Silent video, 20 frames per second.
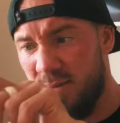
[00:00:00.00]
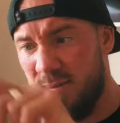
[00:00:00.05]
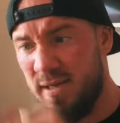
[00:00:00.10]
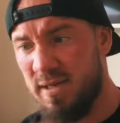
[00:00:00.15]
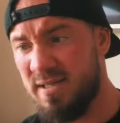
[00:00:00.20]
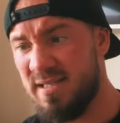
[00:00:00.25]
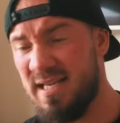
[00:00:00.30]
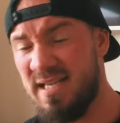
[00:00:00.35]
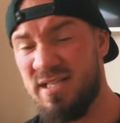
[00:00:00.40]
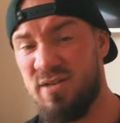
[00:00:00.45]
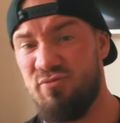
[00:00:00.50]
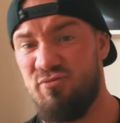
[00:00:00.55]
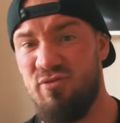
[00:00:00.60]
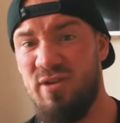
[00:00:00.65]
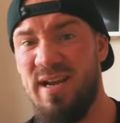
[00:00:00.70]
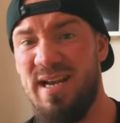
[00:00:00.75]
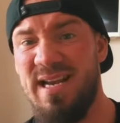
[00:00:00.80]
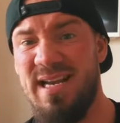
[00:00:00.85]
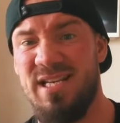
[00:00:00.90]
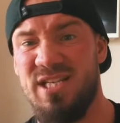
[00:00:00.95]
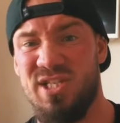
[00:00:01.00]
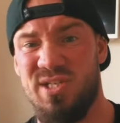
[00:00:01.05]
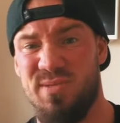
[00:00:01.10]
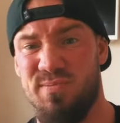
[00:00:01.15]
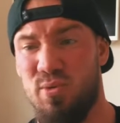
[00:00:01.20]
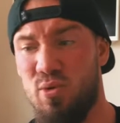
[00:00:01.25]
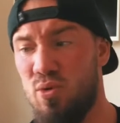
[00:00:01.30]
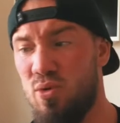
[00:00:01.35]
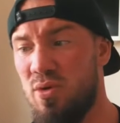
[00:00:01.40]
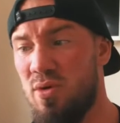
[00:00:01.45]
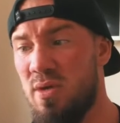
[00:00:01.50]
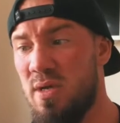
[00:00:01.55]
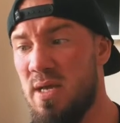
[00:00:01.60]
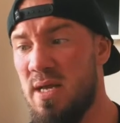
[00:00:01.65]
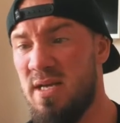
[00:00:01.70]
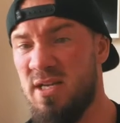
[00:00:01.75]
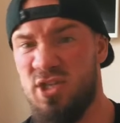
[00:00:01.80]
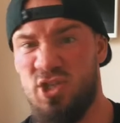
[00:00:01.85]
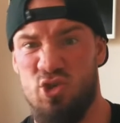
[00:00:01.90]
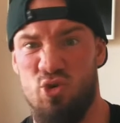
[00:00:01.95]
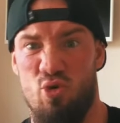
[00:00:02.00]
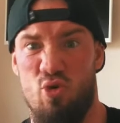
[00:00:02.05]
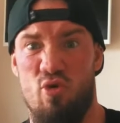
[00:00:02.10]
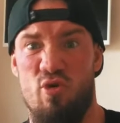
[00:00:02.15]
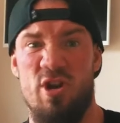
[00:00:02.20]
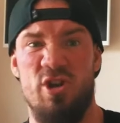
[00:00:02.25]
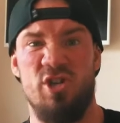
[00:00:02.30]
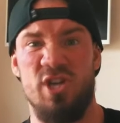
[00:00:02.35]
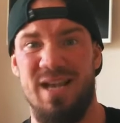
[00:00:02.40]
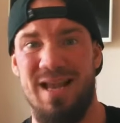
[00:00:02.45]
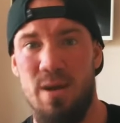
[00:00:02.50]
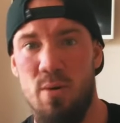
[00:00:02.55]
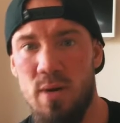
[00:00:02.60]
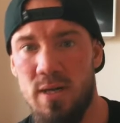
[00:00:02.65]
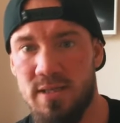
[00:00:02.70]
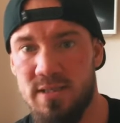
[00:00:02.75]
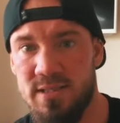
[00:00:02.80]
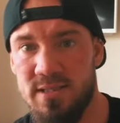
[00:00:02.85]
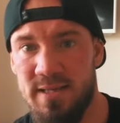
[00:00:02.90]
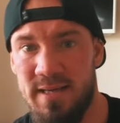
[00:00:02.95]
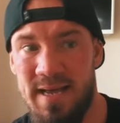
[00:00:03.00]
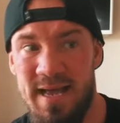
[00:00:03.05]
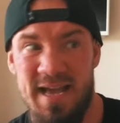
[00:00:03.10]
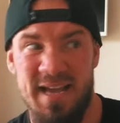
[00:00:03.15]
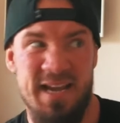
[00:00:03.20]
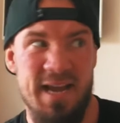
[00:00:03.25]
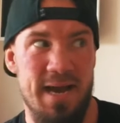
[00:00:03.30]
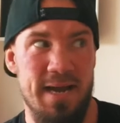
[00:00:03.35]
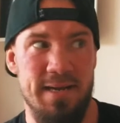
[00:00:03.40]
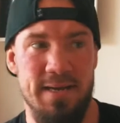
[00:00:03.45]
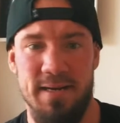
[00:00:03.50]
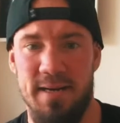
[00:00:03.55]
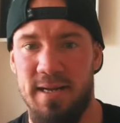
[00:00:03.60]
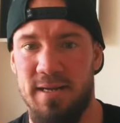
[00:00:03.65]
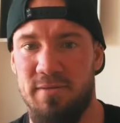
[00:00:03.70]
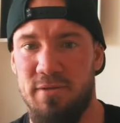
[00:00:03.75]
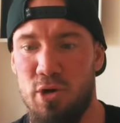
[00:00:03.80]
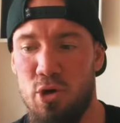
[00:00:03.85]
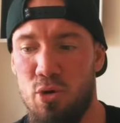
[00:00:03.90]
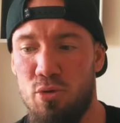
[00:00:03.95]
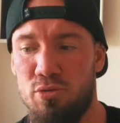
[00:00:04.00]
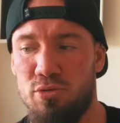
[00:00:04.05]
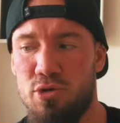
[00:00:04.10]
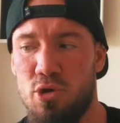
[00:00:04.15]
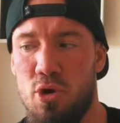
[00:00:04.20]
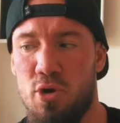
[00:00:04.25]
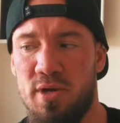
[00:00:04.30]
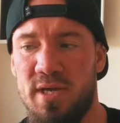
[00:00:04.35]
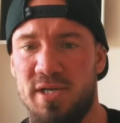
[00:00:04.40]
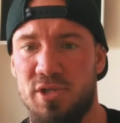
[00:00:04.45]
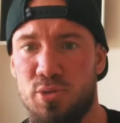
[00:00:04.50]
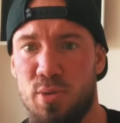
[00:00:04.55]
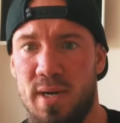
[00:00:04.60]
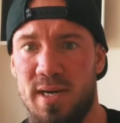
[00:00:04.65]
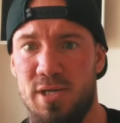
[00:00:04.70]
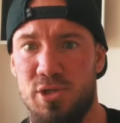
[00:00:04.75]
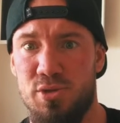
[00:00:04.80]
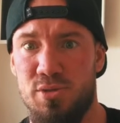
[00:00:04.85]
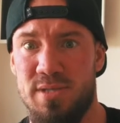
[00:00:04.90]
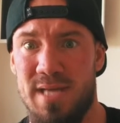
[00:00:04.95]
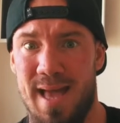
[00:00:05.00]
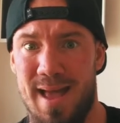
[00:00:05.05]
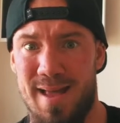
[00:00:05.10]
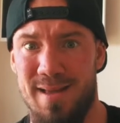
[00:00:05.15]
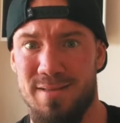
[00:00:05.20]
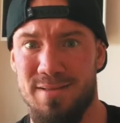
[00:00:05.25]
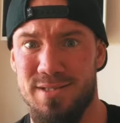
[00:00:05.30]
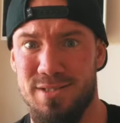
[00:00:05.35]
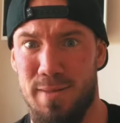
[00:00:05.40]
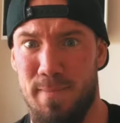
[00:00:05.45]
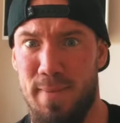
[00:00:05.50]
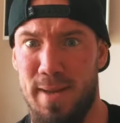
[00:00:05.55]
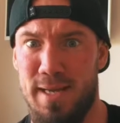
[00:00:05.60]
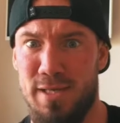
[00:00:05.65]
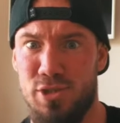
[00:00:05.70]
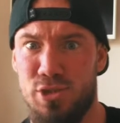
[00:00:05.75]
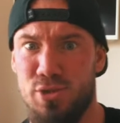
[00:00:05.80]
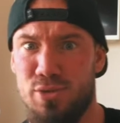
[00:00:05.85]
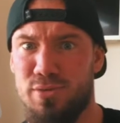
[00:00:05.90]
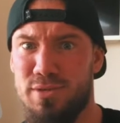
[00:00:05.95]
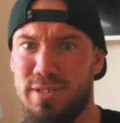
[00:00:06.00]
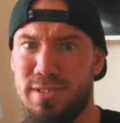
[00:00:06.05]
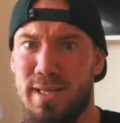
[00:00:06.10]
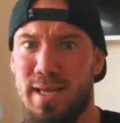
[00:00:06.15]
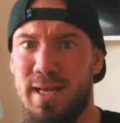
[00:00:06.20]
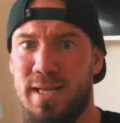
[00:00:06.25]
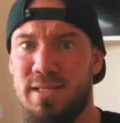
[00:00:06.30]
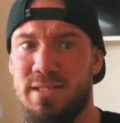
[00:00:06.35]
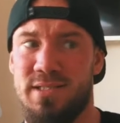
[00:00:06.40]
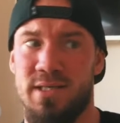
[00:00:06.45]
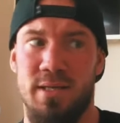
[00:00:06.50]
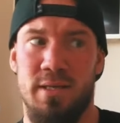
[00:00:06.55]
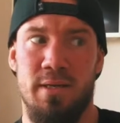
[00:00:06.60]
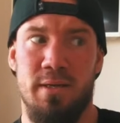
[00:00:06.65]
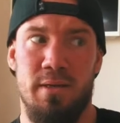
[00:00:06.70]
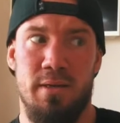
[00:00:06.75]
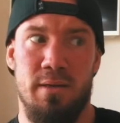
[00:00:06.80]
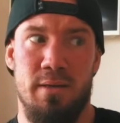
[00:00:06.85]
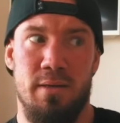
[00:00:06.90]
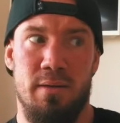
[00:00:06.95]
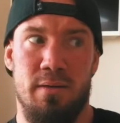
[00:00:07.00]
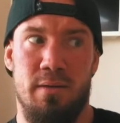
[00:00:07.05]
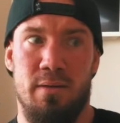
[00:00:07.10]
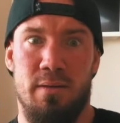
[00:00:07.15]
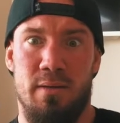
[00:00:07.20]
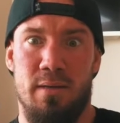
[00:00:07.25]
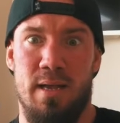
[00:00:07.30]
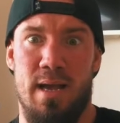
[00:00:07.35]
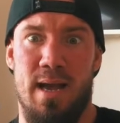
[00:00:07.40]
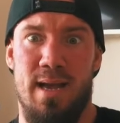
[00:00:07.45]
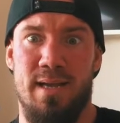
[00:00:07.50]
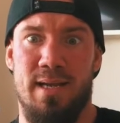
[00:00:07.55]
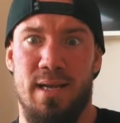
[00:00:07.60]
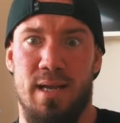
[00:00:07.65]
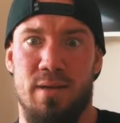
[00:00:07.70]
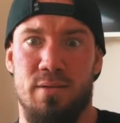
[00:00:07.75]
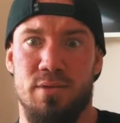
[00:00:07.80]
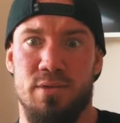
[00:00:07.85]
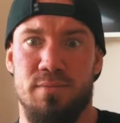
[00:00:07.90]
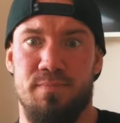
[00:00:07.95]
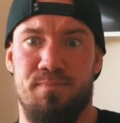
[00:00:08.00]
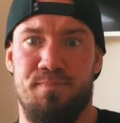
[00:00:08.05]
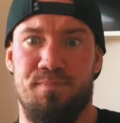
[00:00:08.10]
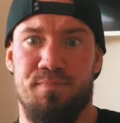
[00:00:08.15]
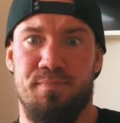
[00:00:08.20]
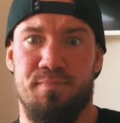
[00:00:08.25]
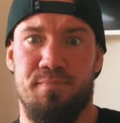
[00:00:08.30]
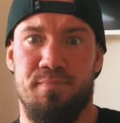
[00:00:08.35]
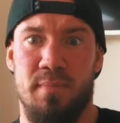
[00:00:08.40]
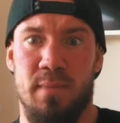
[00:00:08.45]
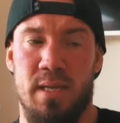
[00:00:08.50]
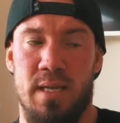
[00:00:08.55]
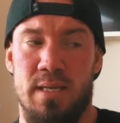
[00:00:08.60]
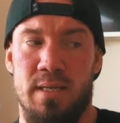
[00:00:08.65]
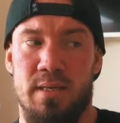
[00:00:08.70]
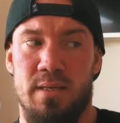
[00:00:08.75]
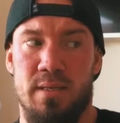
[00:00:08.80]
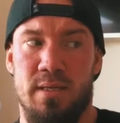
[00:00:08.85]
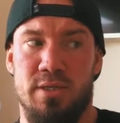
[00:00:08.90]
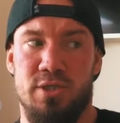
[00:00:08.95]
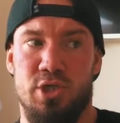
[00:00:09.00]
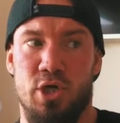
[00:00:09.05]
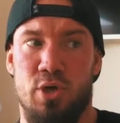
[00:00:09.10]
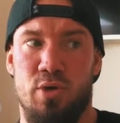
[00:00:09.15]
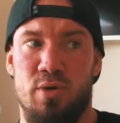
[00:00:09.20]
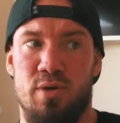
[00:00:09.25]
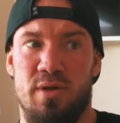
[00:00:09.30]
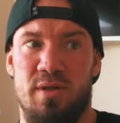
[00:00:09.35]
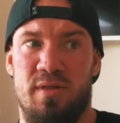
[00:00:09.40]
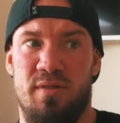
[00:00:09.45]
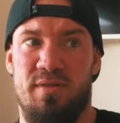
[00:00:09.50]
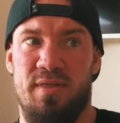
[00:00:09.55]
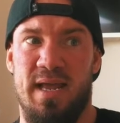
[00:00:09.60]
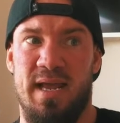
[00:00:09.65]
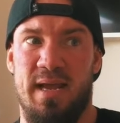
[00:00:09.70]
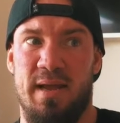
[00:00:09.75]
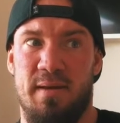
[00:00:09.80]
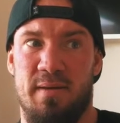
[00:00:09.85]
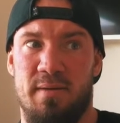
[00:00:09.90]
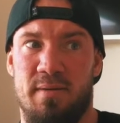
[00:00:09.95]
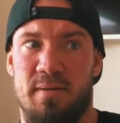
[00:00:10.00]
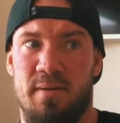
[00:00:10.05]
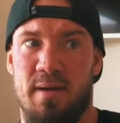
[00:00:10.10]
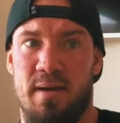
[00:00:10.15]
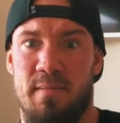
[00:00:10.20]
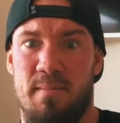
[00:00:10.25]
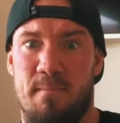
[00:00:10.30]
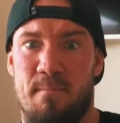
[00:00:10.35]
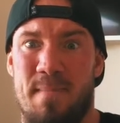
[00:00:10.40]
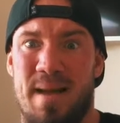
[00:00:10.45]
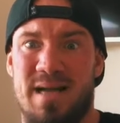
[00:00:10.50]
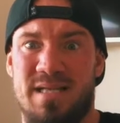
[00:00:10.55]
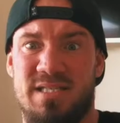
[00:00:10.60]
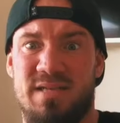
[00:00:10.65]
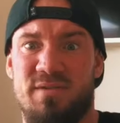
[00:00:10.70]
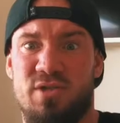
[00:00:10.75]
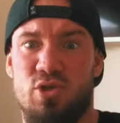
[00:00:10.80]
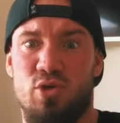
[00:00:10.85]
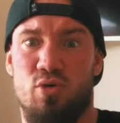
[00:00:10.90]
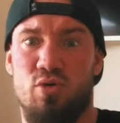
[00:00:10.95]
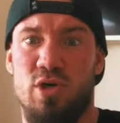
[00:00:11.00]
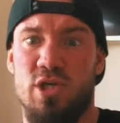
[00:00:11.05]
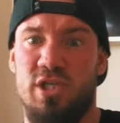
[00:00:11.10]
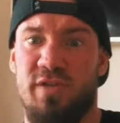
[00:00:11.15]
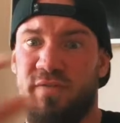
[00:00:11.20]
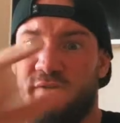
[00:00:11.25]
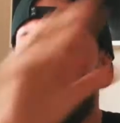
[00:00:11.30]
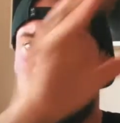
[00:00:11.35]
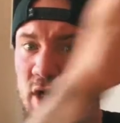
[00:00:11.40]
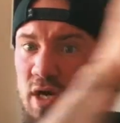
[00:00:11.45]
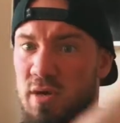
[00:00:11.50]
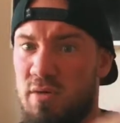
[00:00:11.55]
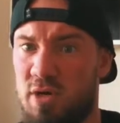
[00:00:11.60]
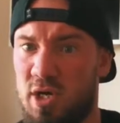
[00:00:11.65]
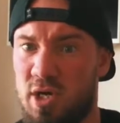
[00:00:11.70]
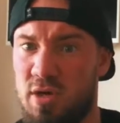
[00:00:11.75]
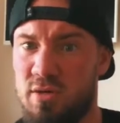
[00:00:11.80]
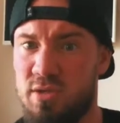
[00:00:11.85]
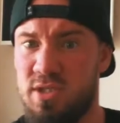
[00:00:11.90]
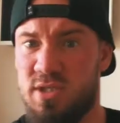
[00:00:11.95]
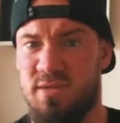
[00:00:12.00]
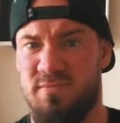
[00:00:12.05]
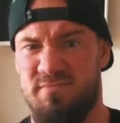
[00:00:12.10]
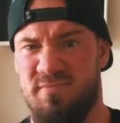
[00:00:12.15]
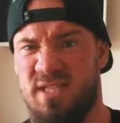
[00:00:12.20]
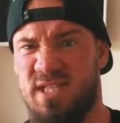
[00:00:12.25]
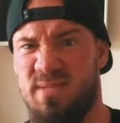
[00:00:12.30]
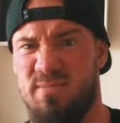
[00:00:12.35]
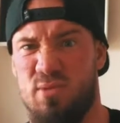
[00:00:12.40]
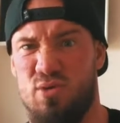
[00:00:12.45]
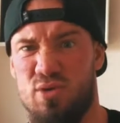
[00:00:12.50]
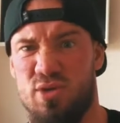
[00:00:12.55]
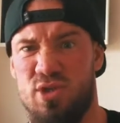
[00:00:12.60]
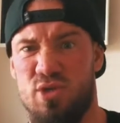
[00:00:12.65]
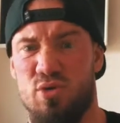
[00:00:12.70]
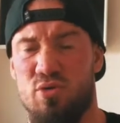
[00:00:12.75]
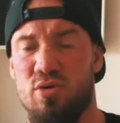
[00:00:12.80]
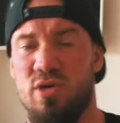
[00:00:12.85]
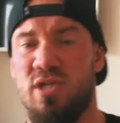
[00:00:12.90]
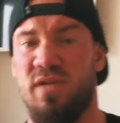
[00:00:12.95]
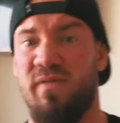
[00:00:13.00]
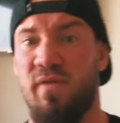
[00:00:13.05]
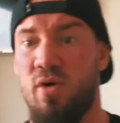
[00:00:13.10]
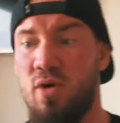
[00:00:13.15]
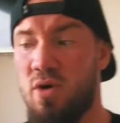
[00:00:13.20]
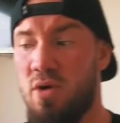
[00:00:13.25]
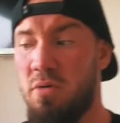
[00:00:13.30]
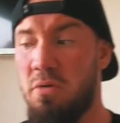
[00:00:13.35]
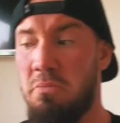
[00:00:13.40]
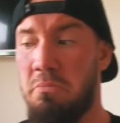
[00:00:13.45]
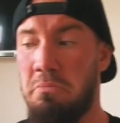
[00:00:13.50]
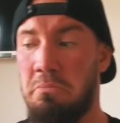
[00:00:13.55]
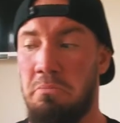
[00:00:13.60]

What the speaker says: because it's a really small storage allowance, kind of like the old Nokia 2210s compared to today's iCloud. So think massive storage for glucose, small storage for